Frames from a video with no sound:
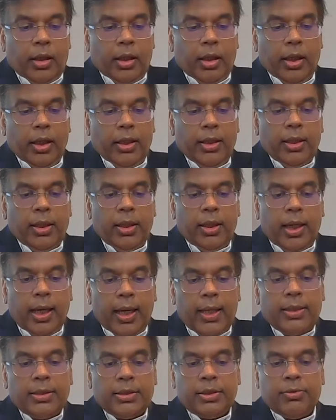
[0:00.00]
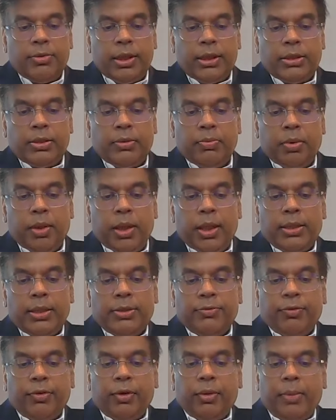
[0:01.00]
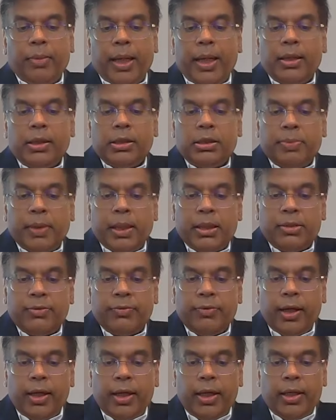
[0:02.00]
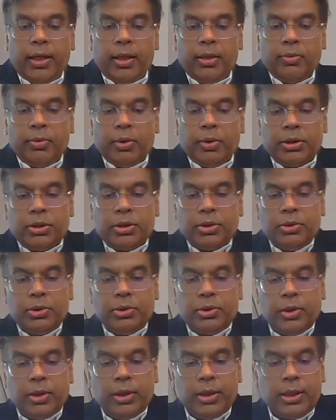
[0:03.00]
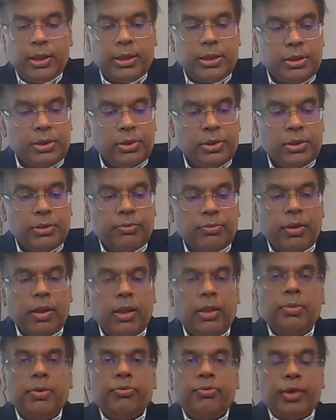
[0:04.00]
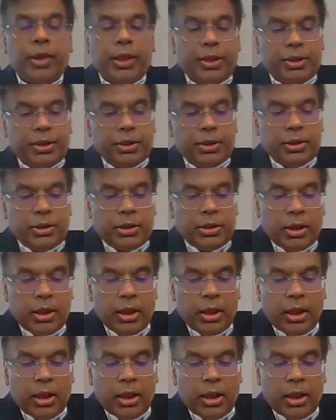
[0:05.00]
India has aggressive plans for manned space flight and will soon join the exclusive club of nations